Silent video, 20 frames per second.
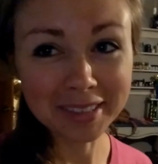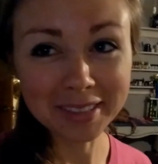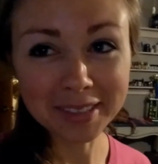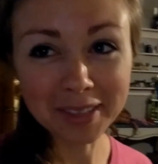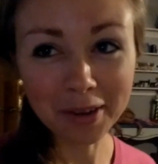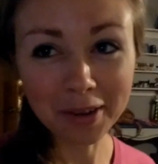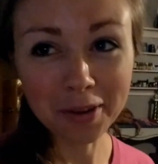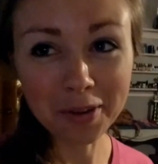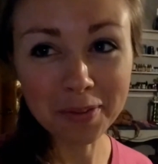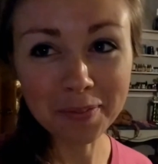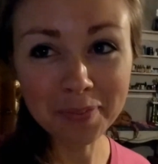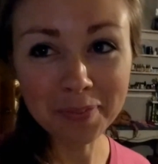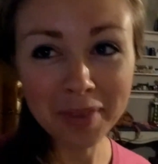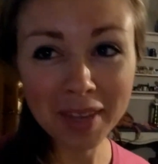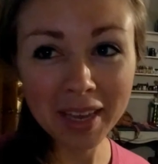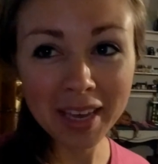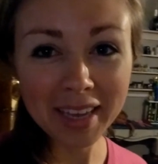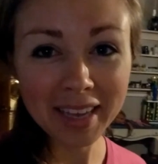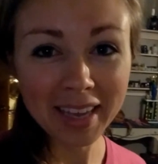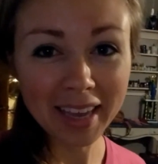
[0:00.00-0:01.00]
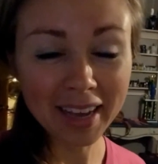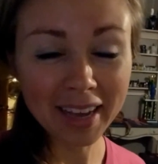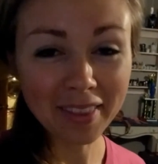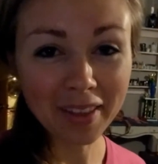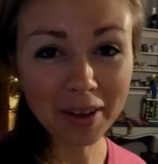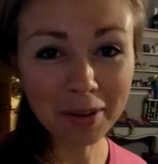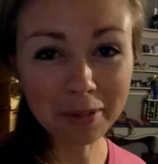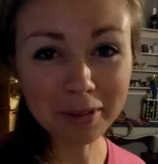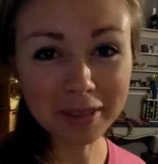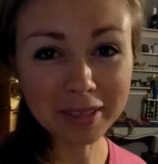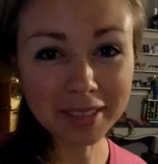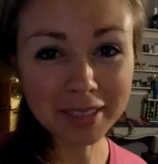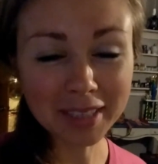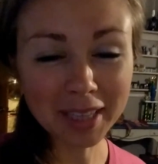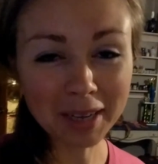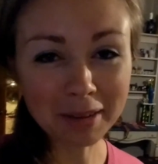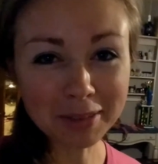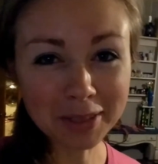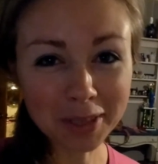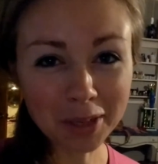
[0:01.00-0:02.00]
So yeah, that
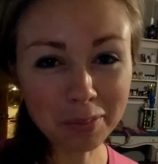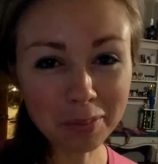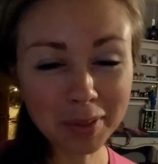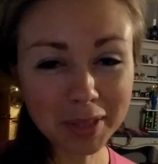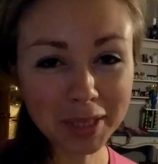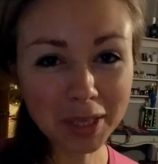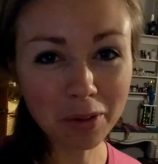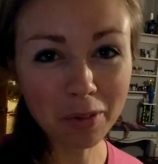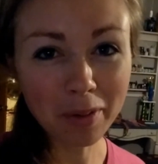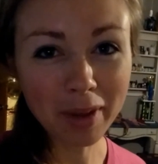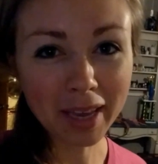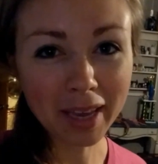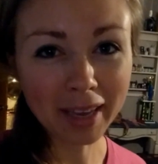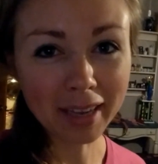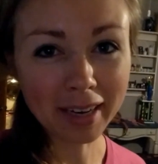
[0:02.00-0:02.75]
was our busy week,